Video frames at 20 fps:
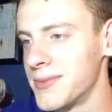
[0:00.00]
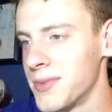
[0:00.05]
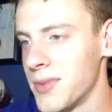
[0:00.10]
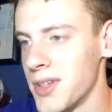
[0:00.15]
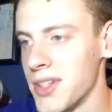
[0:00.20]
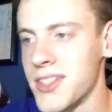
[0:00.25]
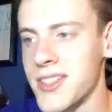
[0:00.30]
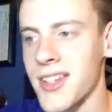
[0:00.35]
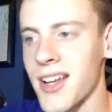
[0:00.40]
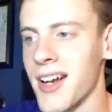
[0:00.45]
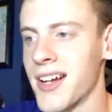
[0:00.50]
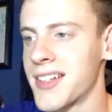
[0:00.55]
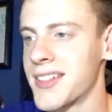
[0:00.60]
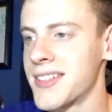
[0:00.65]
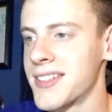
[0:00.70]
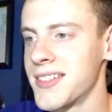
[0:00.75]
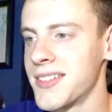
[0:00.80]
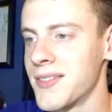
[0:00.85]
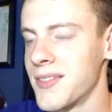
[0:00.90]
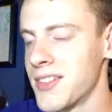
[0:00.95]
which
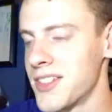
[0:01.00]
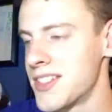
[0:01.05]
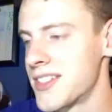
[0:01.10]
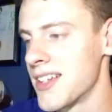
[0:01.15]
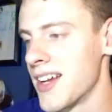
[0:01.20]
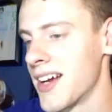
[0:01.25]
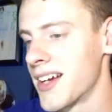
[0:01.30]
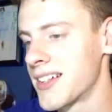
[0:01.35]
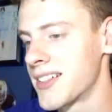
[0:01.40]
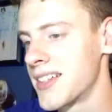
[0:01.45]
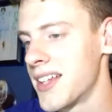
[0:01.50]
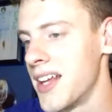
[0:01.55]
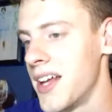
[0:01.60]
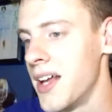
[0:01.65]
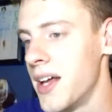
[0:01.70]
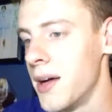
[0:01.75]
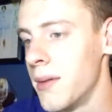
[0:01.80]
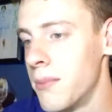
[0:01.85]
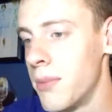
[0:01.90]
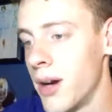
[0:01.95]
sucks.
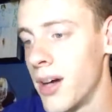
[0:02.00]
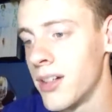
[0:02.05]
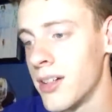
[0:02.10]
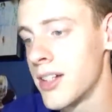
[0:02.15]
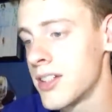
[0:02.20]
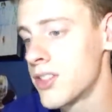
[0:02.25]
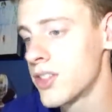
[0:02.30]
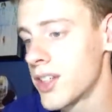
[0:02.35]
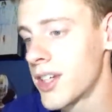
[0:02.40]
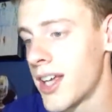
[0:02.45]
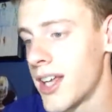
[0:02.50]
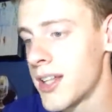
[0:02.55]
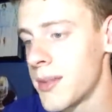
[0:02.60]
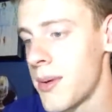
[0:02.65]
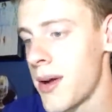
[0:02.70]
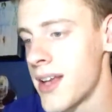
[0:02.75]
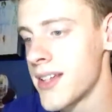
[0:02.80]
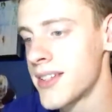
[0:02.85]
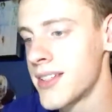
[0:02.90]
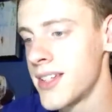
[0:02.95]
But let's look at the
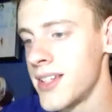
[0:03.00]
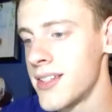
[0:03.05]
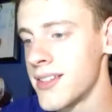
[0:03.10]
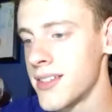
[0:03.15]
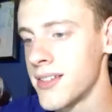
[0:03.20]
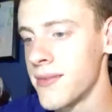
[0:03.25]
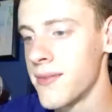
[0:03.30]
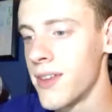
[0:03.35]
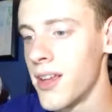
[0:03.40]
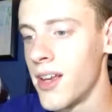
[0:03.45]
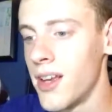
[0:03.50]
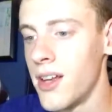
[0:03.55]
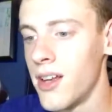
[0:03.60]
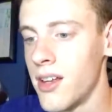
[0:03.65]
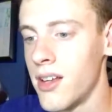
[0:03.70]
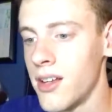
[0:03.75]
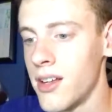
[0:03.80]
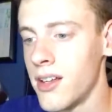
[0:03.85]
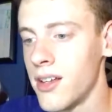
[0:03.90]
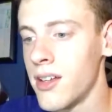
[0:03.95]
past season.
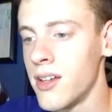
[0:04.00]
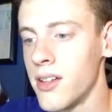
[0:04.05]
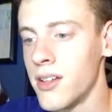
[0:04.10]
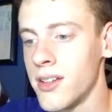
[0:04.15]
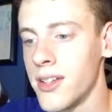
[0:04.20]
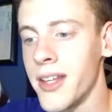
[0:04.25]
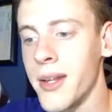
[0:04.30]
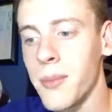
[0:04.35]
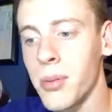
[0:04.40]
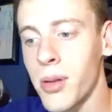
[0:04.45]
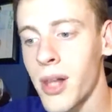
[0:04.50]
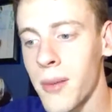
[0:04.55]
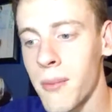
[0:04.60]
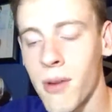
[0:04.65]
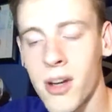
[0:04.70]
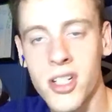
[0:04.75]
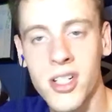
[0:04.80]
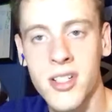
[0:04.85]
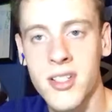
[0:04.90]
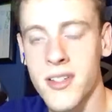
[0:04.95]
Didn't play
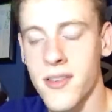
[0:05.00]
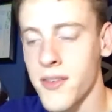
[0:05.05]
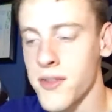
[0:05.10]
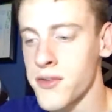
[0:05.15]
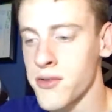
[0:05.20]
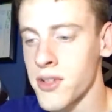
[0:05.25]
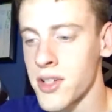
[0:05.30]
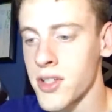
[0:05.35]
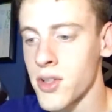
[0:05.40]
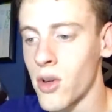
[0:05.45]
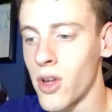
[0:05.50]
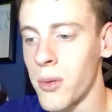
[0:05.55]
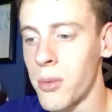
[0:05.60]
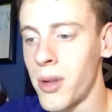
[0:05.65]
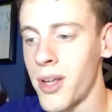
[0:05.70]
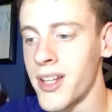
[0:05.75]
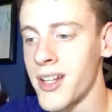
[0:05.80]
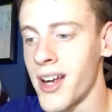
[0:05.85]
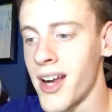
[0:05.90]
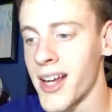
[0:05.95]
much because of injuries, only
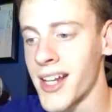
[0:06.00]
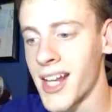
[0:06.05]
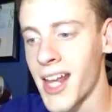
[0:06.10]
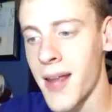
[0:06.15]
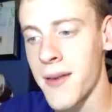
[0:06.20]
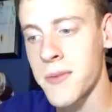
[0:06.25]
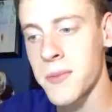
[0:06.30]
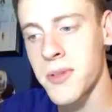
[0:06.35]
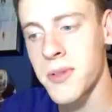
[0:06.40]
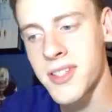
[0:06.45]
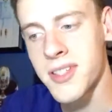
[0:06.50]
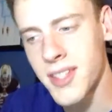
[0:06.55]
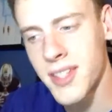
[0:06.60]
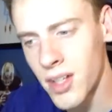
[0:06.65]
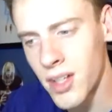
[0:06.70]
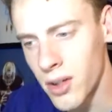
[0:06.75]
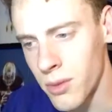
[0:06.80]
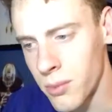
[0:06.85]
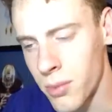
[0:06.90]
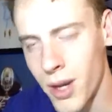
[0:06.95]
played 9 games, but
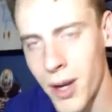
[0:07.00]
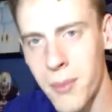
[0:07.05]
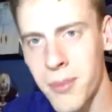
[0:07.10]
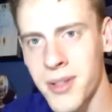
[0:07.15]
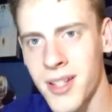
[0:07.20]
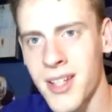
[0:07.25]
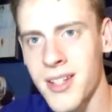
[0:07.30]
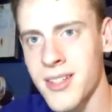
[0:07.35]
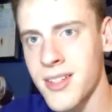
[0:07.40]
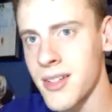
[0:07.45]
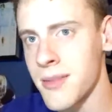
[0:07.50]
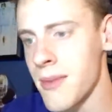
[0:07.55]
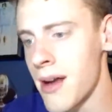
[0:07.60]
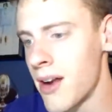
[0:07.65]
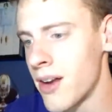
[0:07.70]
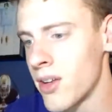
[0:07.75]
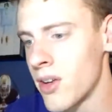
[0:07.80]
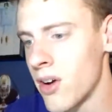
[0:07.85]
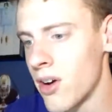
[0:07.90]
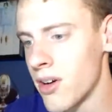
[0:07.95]
still put up a decent
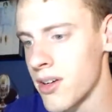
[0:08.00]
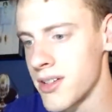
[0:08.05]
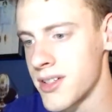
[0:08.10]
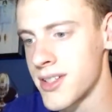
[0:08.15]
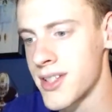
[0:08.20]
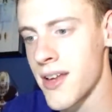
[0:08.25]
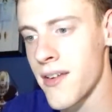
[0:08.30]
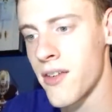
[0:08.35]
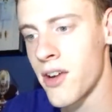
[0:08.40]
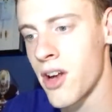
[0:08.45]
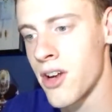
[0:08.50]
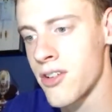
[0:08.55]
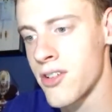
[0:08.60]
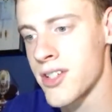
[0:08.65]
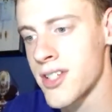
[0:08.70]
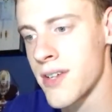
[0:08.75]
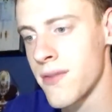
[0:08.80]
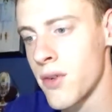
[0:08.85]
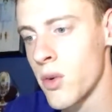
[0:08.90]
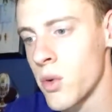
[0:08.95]
amount of yards,
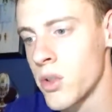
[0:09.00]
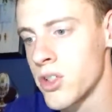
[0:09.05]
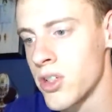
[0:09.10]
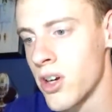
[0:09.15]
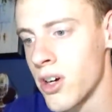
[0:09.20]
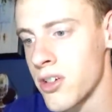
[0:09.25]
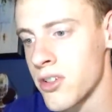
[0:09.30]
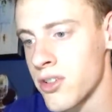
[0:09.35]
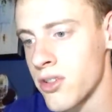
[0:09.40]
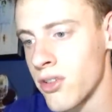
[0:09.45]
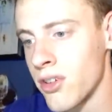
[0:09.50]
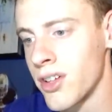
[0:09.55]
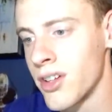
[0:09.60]
771 yards and 3